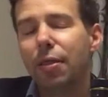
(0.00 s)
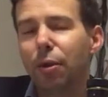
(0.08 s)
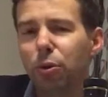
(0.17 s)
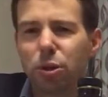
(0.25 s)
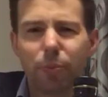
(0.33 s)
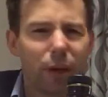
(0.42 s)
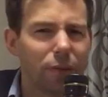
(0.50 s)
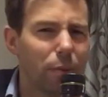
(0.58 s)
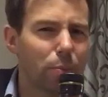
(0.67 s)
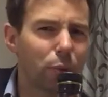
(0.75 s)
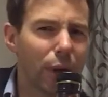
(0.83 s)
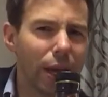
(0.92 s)
There was a bit of
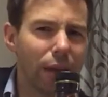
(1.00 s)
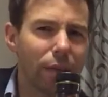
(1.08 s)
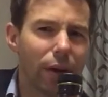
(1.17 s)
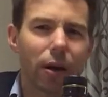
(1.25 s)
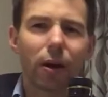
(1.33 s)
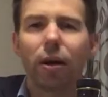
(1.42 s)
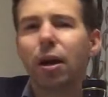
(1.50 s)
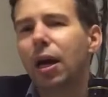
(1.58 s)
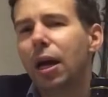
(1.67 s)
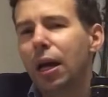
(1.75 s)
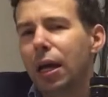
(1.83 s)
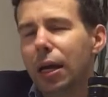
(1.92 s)
a break there.
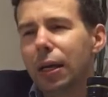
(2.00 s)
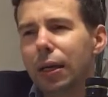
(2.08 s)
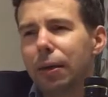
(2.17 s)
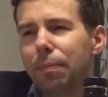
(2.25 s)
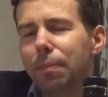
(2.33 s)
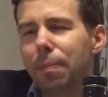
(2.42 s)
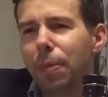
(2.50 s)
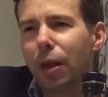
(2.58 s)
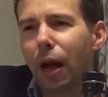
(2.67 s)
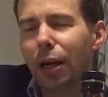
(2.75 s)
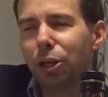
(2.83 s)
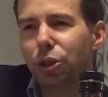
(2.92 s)
Um,
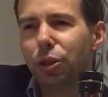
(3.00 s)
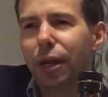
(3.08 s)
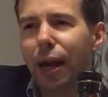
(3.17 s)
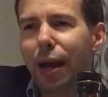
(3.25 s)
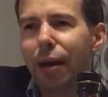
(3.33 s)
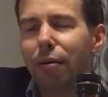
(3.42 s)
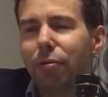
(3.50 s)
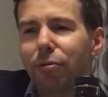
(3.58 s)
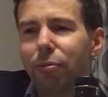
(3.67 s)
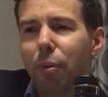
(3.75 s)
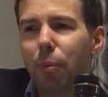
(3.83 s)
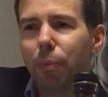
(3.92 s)
I should
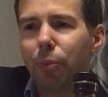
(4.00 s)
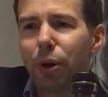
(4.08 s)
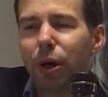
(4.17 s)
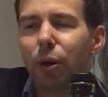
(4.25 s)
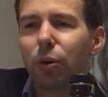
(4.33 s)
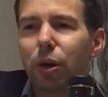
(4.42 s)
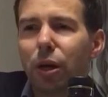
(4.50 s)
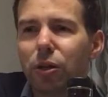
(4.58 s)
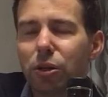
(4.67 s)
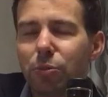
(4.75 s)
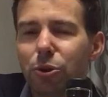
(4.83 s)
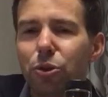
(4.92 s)
have put out
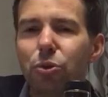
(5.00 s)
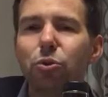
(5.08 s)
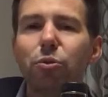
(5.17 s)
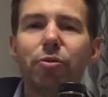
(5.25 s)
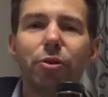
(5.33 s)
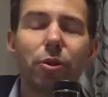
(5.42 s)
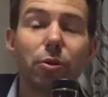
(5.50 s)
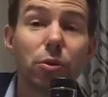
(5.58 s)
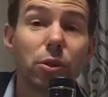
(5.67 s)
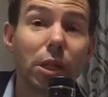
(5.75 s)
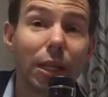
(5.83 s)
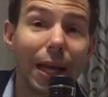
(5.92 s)
some new
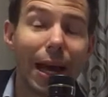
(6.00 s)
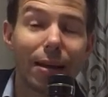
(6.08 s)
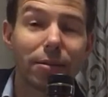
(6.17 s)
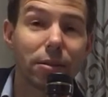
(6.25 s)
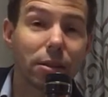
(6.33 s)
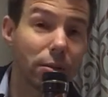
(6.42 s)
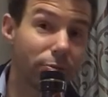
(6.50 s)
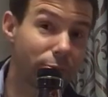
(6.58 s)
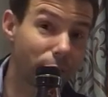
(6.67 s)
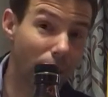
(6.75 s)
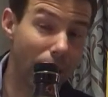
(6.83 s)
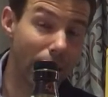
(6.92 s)
reviews last
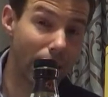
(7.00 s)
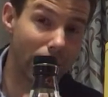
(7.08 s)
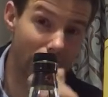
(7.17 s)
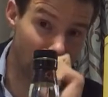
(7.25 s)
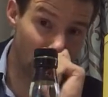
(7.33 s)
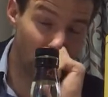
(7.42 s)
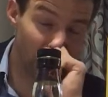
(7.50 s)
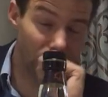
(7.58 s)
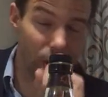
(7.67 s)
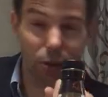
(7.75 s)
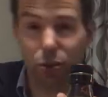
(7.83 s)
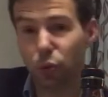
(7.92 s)
Friday and
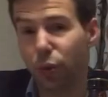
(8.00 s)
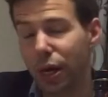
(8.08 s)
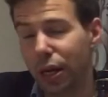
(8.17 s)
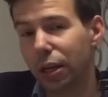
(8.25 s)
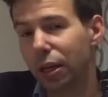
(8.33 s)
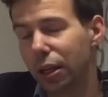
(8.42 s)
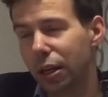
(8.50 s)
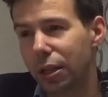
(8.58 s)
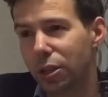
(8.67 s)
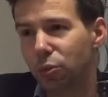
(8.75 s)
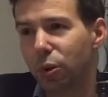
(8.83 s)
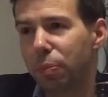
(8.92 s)
earlier this week, uh,
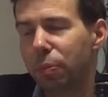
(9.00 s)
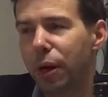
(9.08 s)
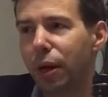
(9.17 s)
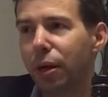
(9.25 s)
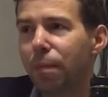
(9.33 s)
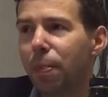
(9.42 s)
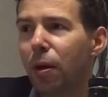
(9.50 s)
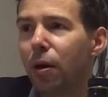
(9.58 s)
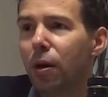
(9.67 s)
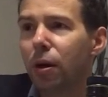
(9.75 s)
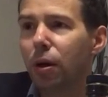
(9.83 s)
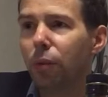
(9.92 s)
this week being,
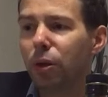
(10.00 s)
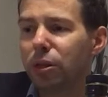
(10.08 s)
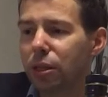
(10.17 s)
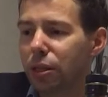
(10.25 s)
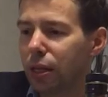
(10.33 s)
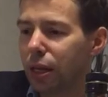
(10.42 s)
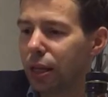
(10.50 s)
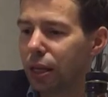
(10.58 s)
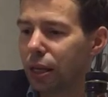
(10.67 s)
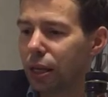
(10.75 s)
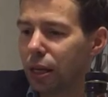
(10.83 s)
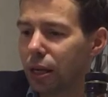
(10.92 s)
what is it today,
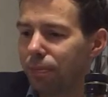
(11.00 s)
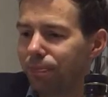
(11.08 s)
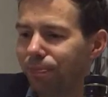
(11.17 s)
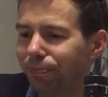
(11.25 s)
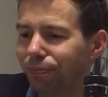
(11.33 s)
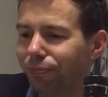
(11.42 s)
the... Um,